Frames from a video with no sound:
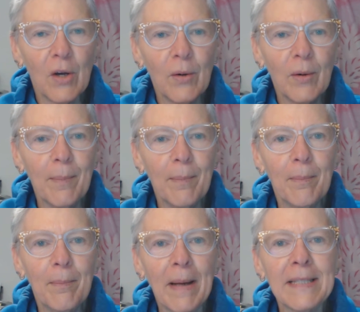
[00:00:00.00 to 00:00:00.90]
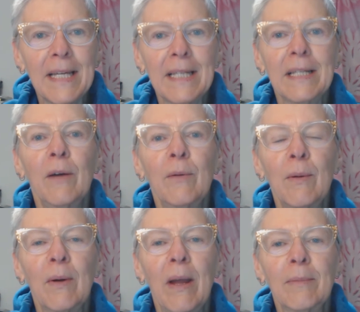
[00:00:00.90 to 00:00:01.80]
so Monday night
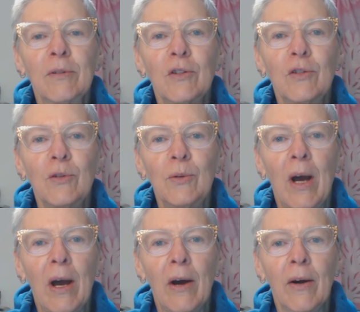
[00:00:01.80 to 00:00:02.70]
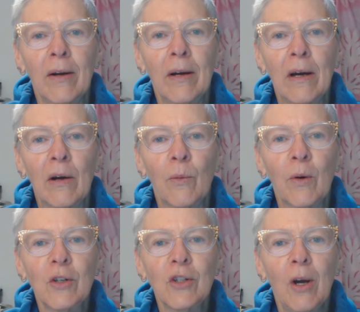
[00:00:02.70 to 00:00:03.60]
we were able to do our our
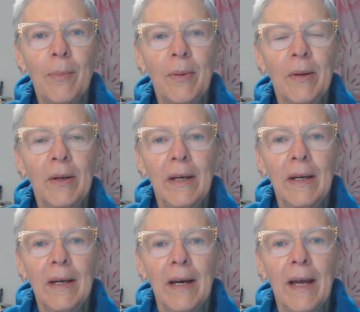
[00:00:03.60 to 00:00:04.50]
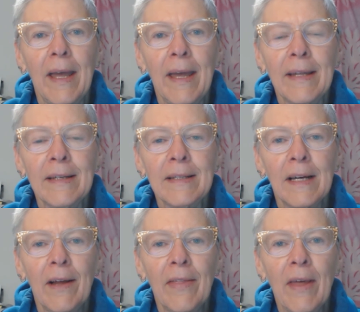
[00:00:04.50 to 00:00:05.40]
workshop and
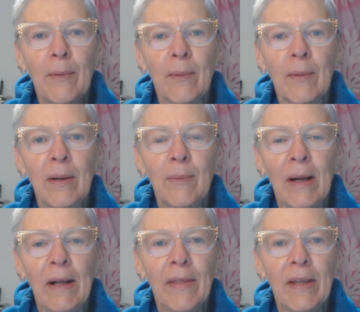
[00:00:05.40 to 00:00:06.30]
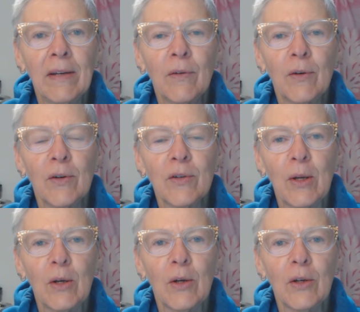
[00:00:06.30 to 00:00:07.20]
uh, that went really well. Then, of course,
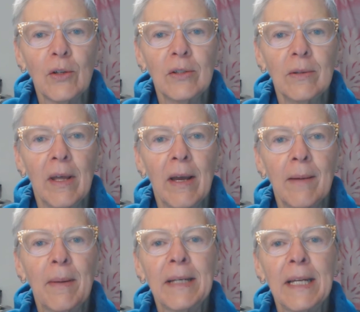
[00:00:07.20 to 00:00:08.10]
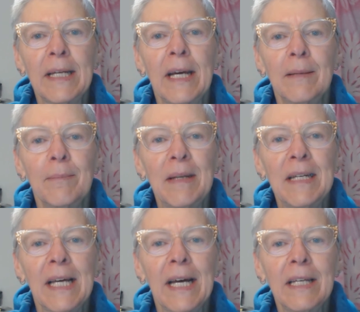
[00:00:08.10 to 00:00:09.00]
we heard that Monday night,
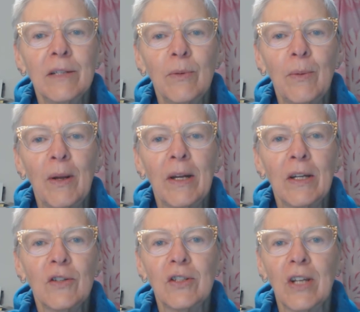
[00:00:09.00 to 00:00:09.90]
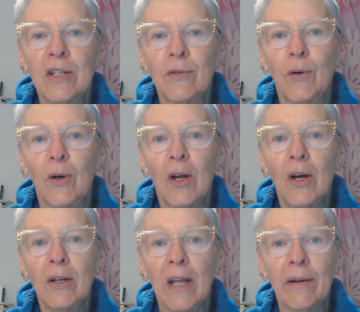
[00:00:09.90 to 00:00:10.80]
midnight, we went into stage four
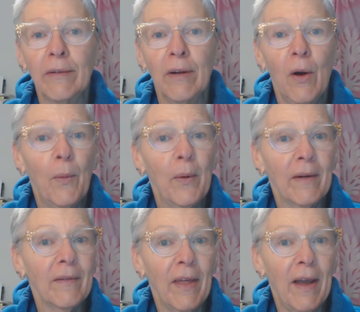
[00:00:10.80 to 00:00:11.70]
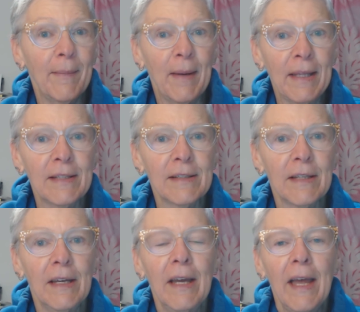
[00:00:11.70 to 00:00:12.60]
lockdown, whatever that
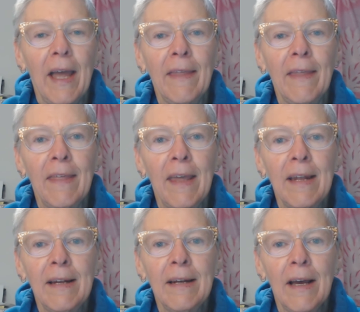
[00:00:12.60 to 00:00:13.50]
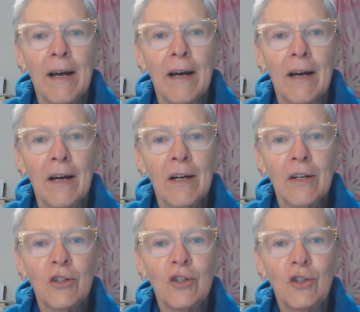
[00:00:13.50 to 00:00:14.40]
means. And then uh,
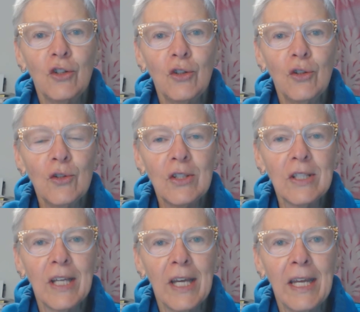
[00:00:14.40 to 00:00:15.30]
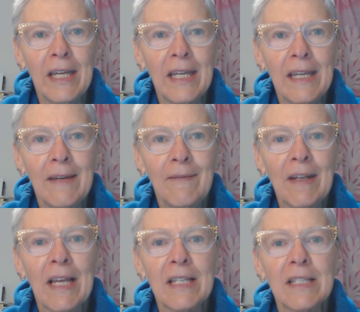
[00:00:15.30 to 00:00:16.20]
Tuesday
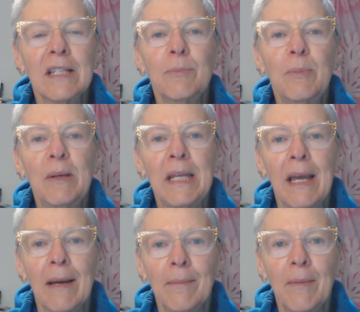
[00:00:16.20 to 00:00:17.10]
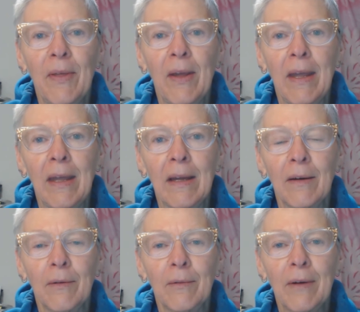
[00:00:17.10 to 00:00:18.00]
evening at 6 p.m., they
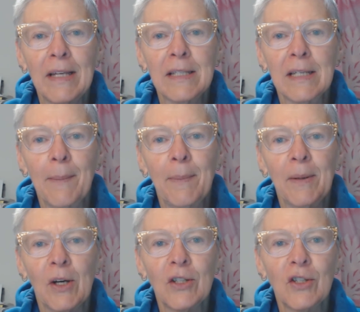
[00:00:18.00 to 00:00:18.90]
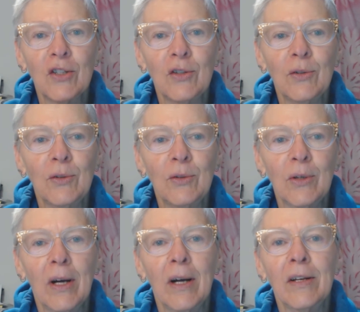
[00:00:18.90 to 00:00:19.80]
raised it up a notch
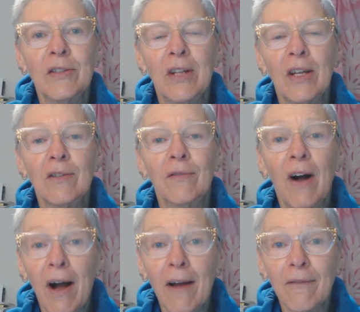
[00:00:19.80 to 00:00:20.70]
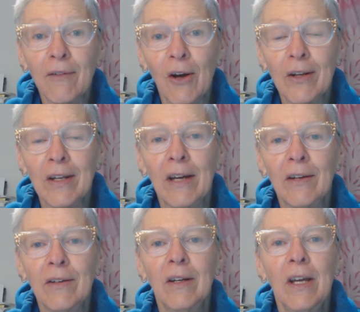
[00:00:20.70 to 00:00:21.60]
to uh, stage five
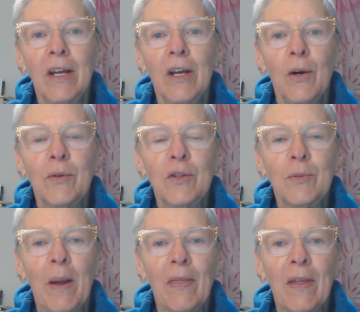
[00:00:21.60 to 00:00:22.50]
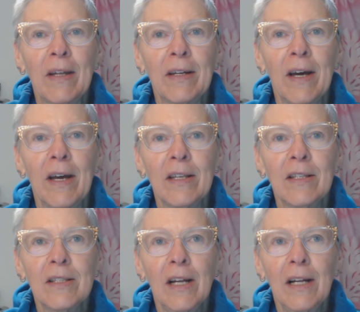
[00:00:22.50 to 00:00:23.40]
lockdown, which meant that I
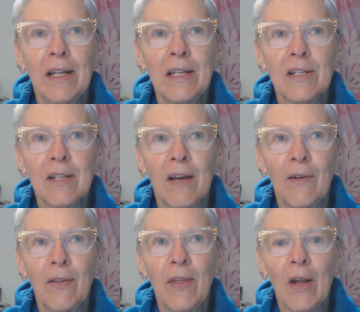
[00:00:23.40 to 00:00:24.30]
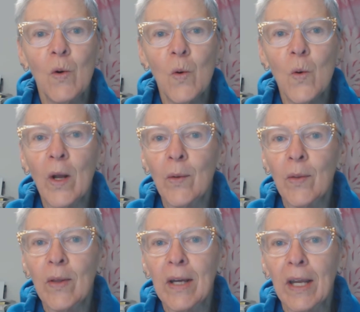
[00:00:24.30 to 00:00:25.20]
suddenly discovered that, oh, I
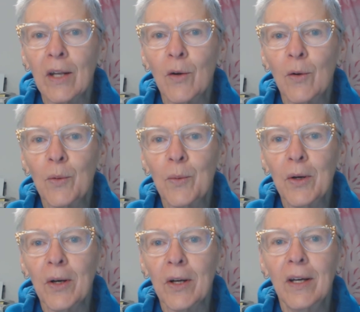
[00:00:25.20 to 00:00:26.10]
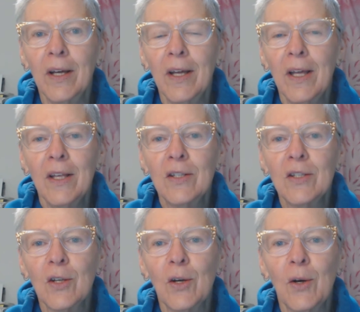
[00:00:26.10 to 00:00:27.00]
don't think I can go to work.
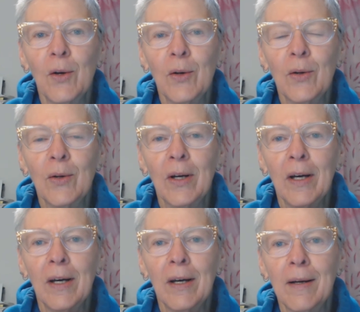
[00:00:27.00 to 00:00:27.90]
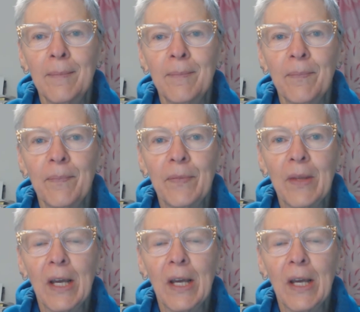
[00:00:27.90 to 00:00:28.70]
So um,